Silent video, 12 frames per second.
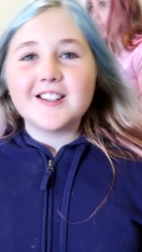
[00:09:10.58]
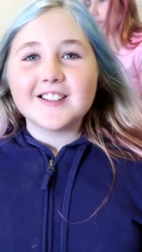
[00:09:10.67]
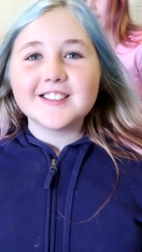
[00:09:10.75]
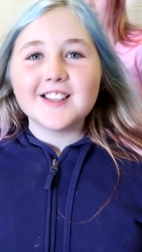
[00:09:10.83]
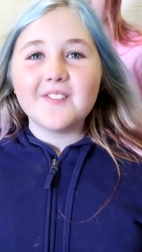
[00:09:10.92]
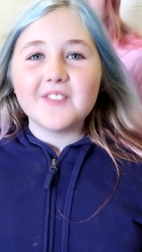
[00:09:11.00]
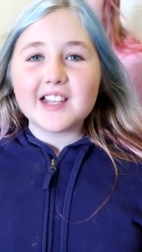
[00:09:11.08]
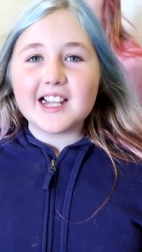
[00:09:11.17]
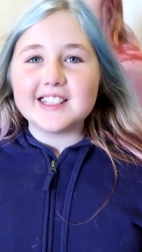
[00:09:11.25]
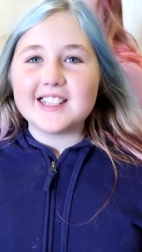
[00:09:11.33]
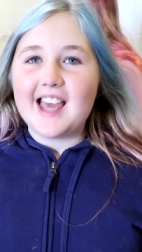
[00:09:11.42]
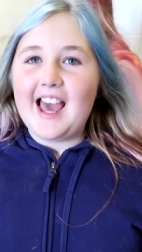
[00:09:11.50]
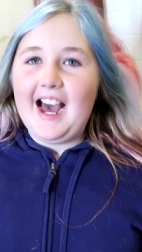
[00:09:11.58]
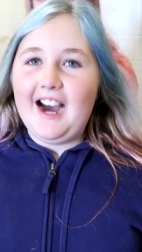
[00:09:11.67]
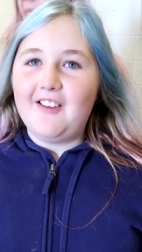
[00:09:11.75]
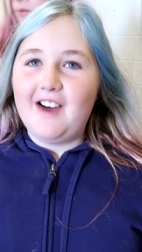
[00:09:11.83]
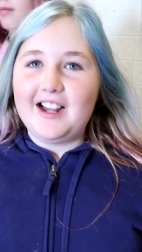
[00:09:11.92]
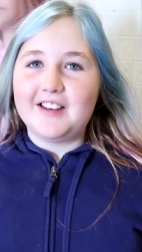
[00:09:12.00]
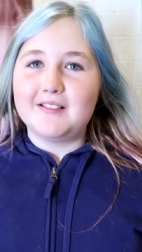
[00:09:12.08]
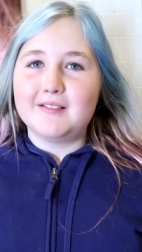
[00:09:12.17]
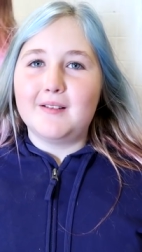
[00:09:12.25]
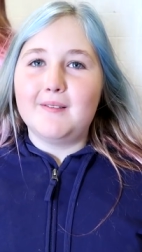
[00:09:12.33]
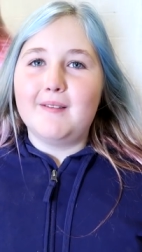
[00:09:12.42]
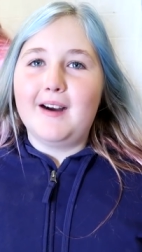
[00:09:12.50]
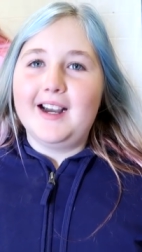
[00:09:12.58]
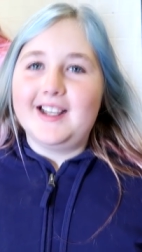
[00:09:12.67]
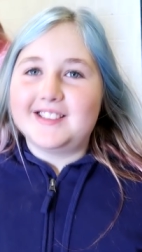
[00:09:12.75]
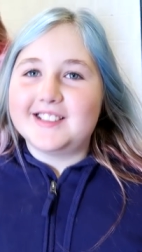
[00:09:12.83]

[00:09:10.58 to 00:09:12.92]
or something, I say ow. I don't know why.